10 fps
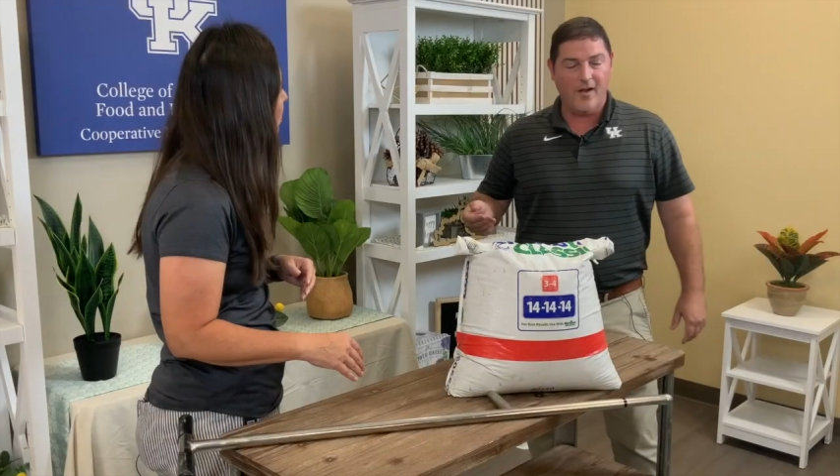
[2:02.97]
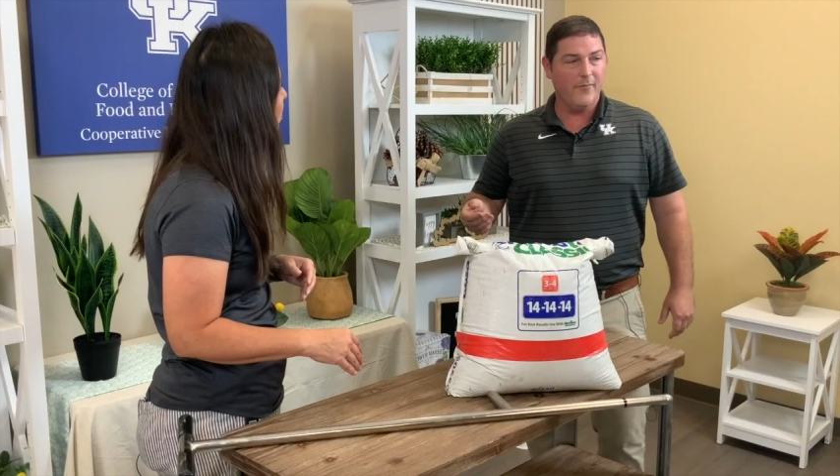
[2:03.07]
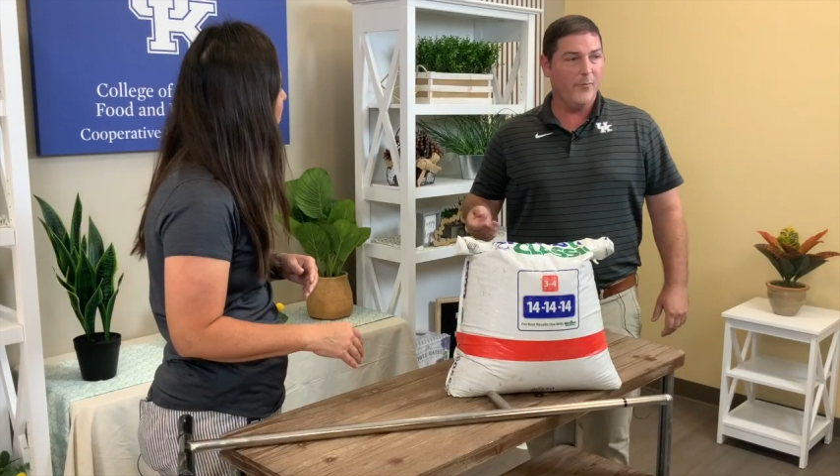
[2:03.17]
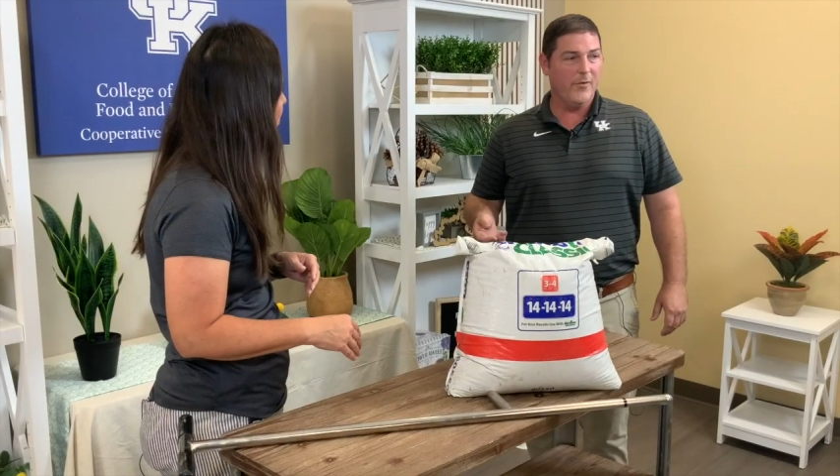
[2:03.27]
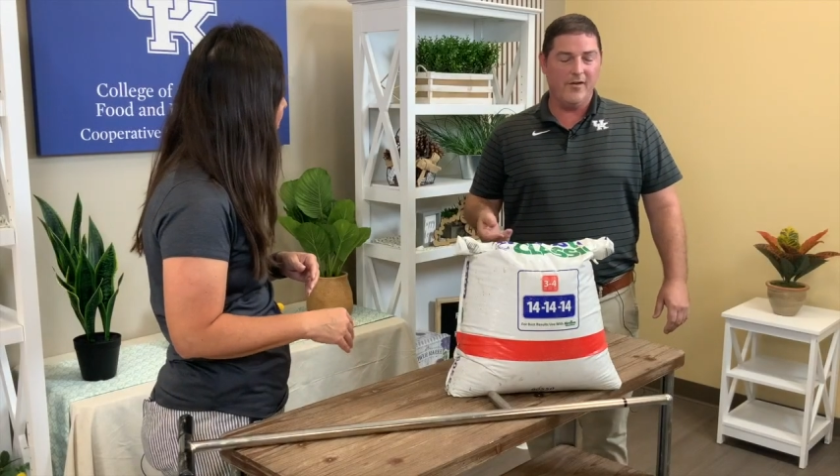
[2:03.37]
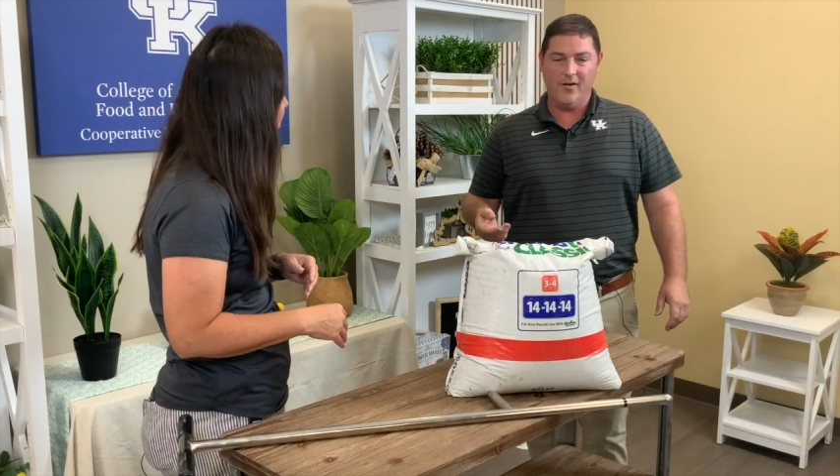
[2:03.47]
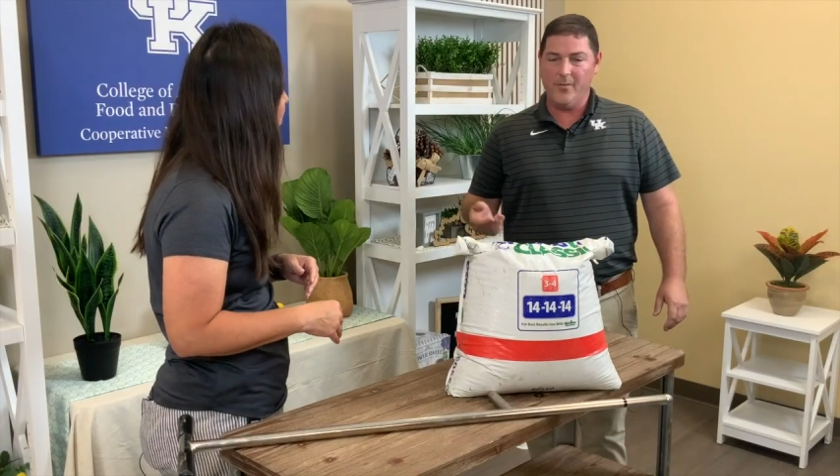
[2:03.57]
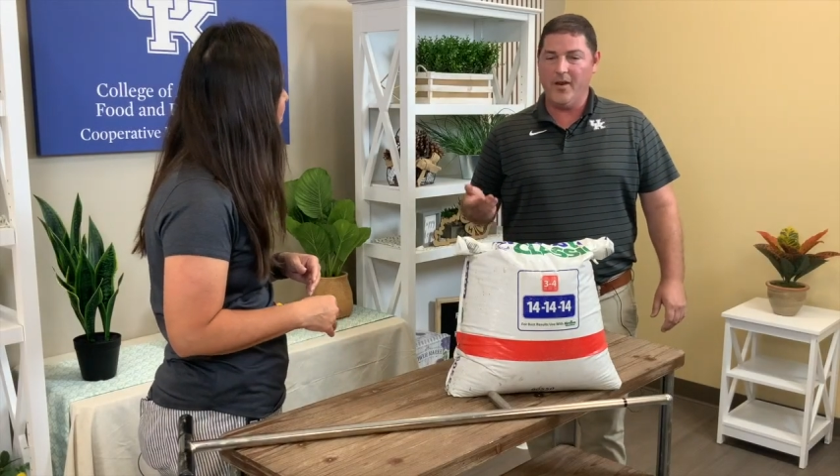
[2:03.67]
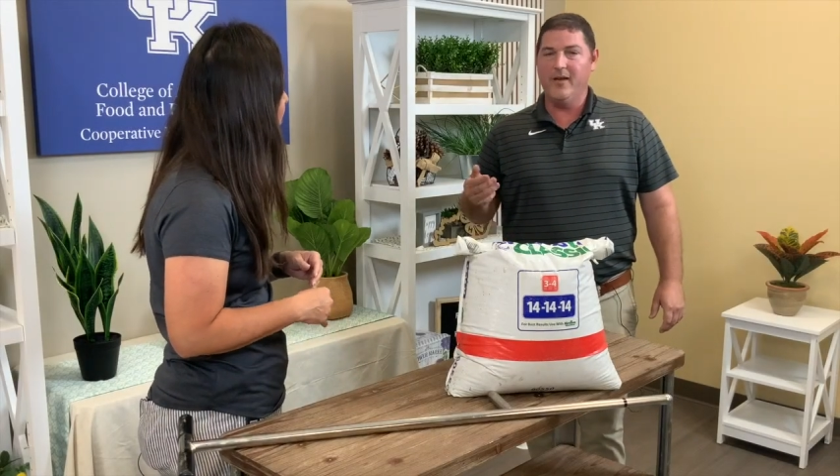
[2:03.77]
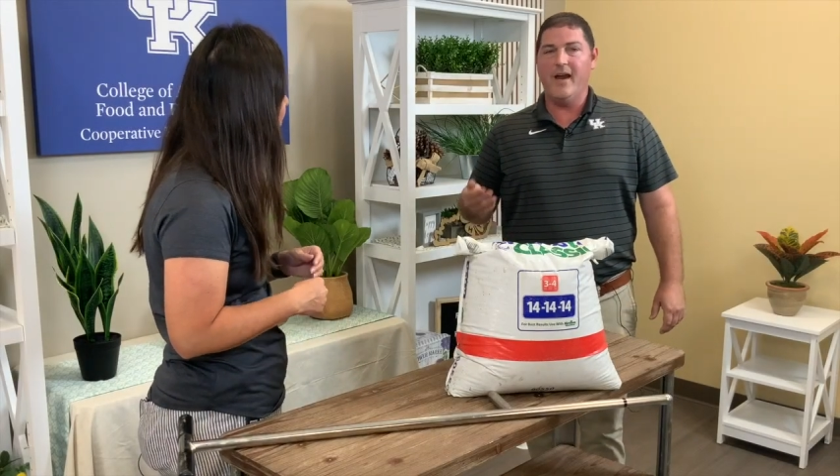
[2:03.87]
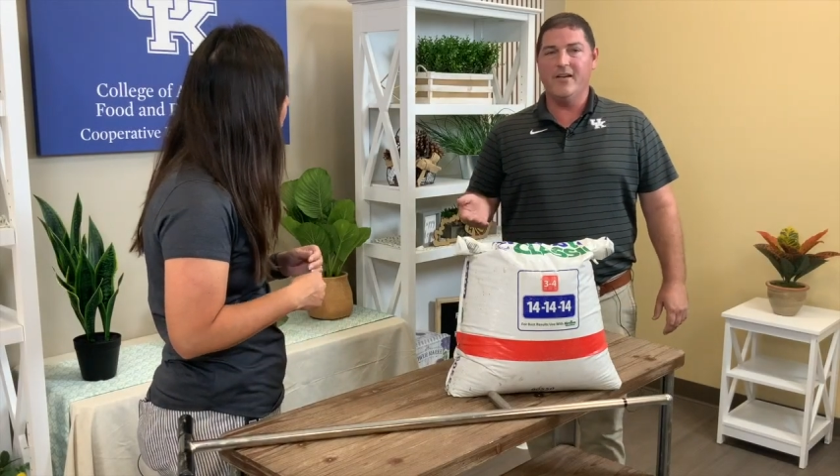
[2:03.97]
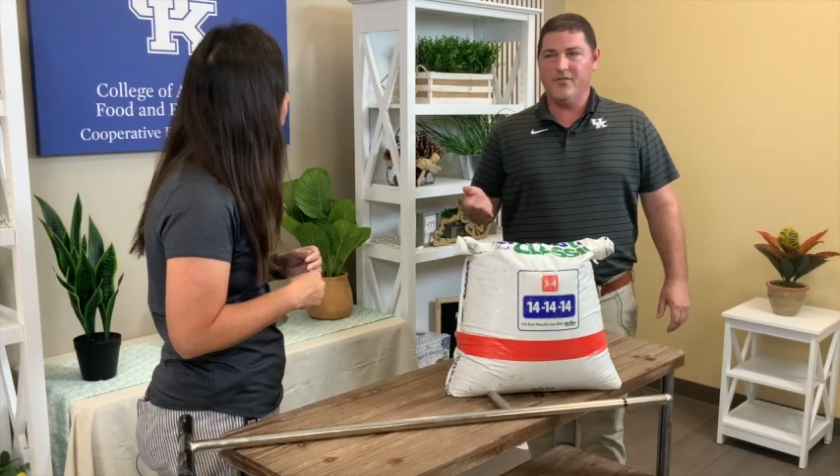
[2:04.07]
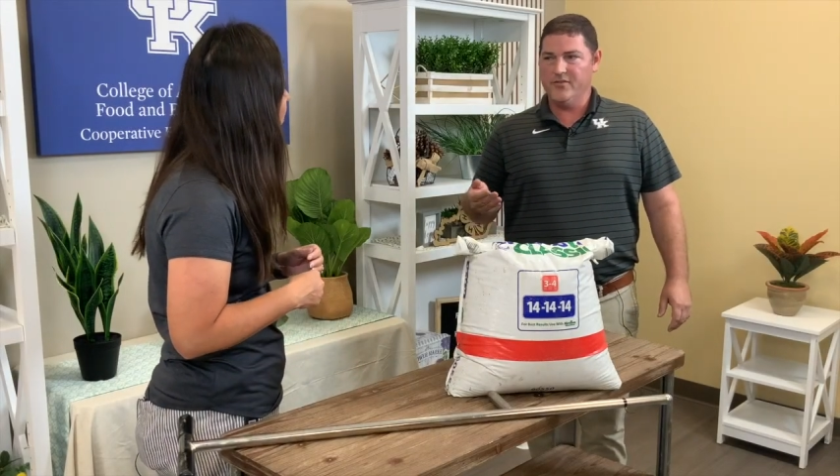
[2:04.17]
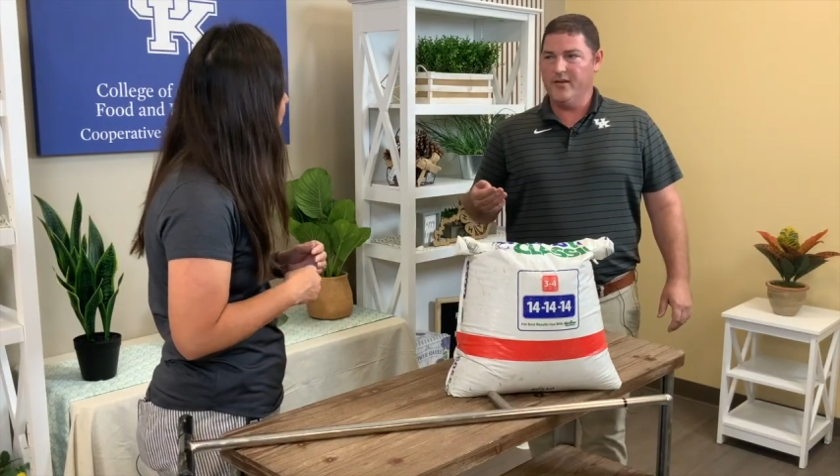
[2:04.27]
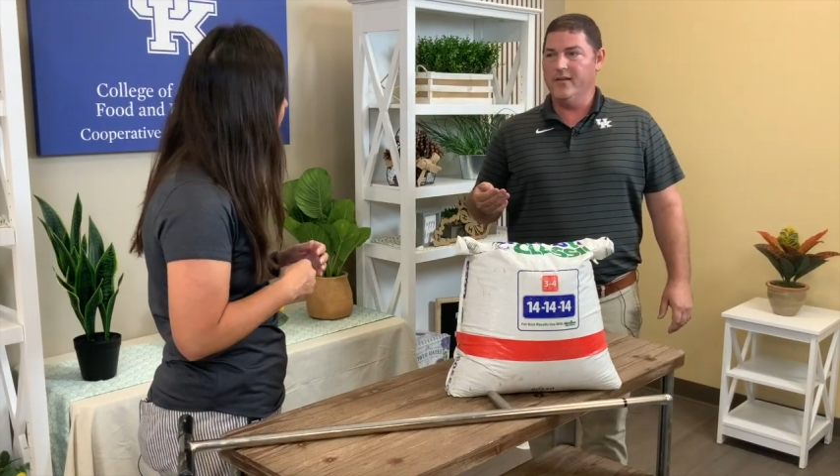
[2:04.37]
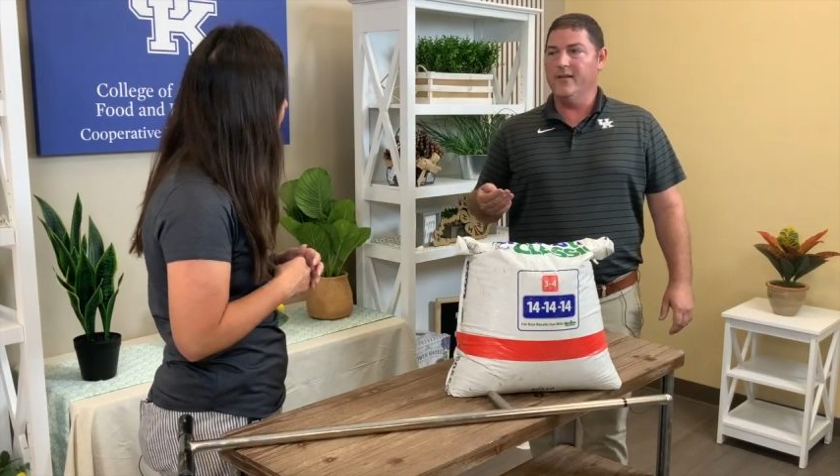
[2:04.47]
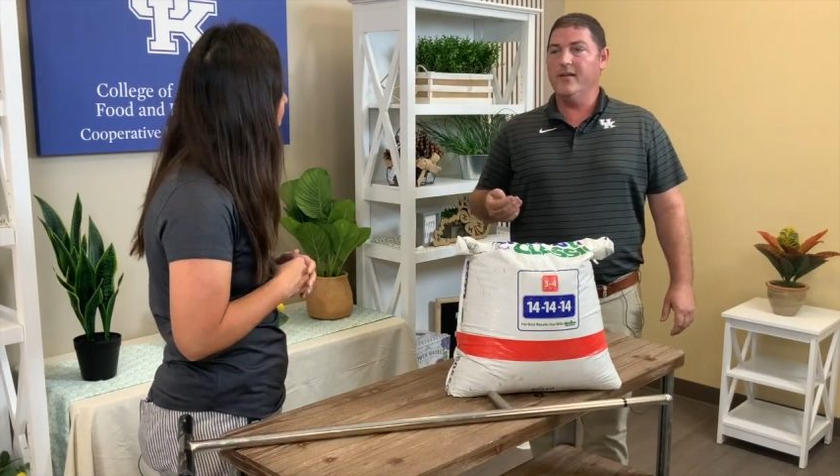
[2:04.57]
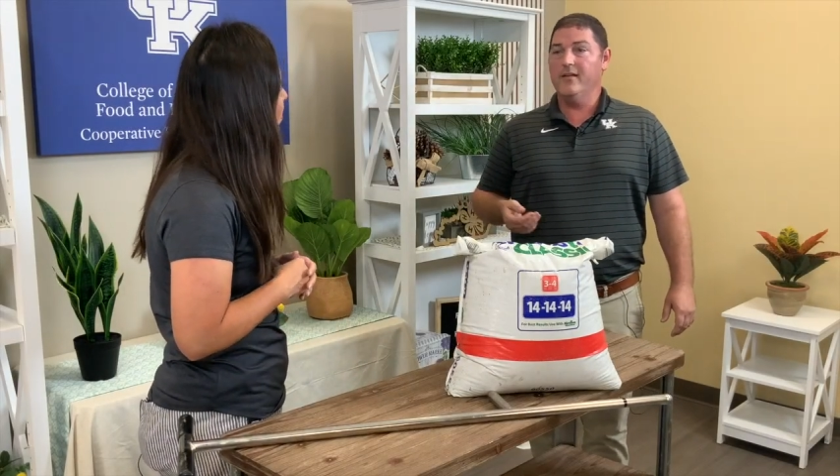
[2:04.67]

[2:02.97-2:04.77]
When we talk about nitrogen,